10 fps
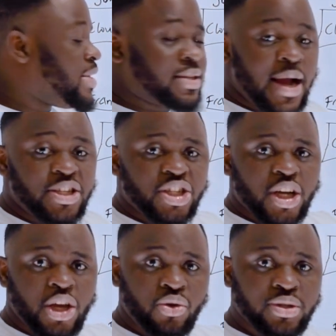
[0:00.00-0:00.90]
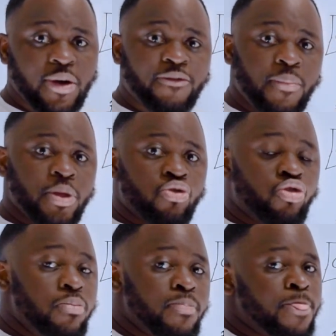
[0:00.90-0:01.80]
detach a user from the
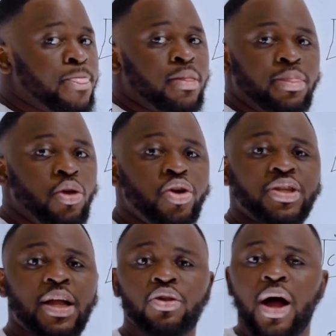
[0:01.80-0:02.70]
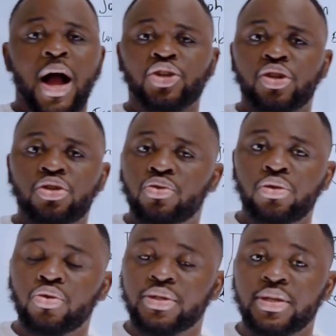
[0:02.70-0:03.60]
group, the user actually
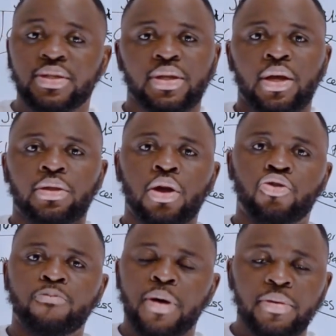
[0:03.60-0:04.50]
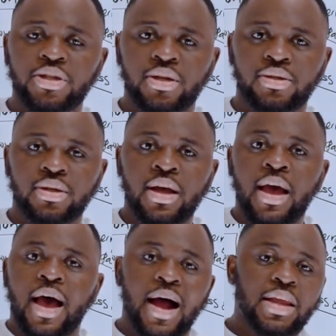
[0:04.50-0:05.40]
loses the group permissions.
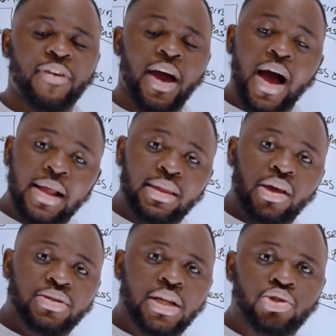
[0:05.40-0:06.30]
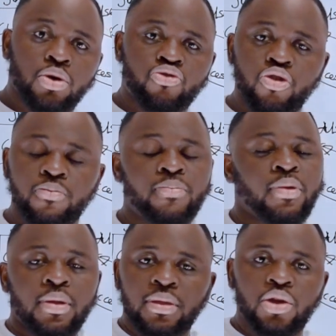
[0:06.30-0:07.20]
And if I add a user to a group,
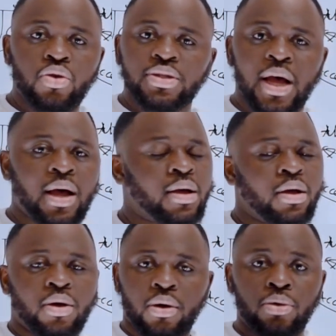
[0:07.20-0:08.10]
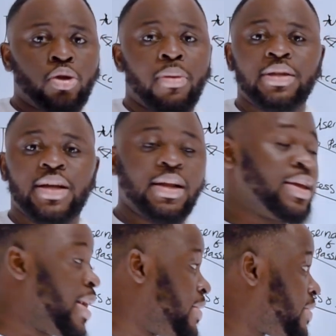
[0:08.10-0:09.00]
the user automatically
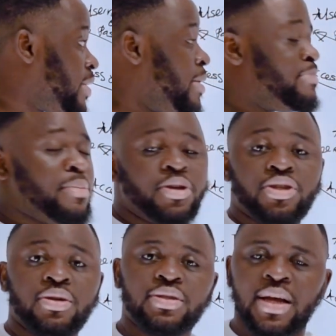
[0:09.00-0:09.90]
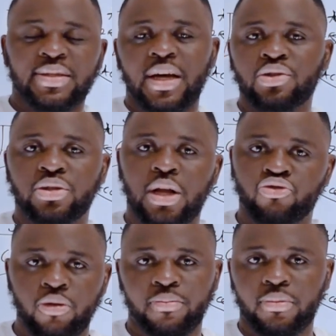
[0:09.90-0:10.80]
gets permissions assigned to that
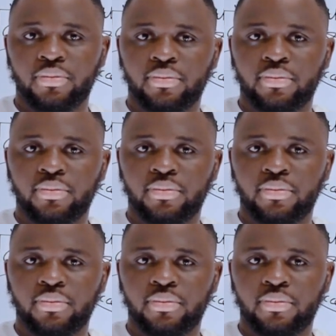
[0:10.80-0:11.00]
group.